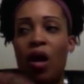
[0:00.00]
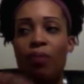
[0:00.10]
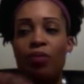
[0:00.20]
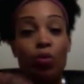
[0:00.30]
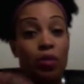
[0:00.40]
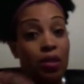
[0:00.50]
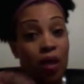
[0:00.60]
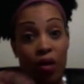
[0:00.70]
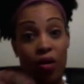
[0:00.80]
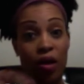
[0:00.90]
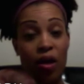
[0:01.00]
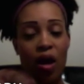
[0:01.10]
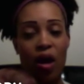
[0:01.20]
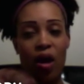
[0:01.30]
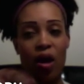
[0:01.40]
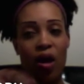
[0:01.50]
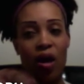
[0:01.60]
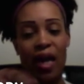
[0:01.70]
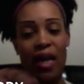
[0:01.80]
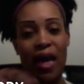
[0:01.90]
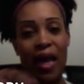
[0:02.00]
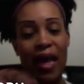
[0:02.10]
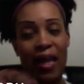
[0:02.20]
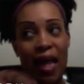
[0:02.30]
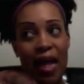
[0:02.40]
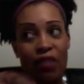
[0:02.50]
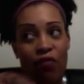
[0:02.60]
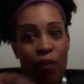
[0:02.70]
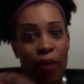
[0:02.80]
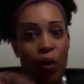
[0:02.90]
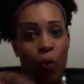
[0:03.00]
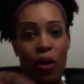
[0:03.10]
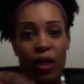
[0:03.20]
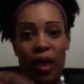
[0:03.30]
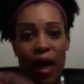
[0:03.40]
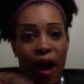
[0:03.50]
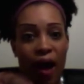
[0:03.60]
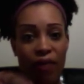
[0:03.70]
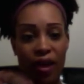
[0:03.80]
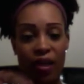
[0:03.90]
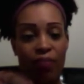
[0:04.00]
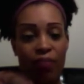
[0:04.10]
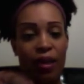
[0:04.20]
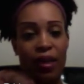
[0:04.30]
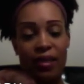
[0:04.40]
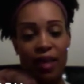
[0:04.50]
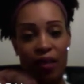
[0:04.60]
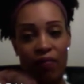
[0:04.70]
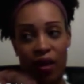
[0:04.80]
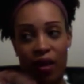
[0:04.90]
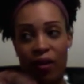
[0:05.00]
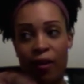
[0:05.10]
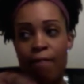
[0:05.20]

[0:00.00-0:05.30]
So it was scary. And that lasted for about a week and a half. I had to keep my legs elevated.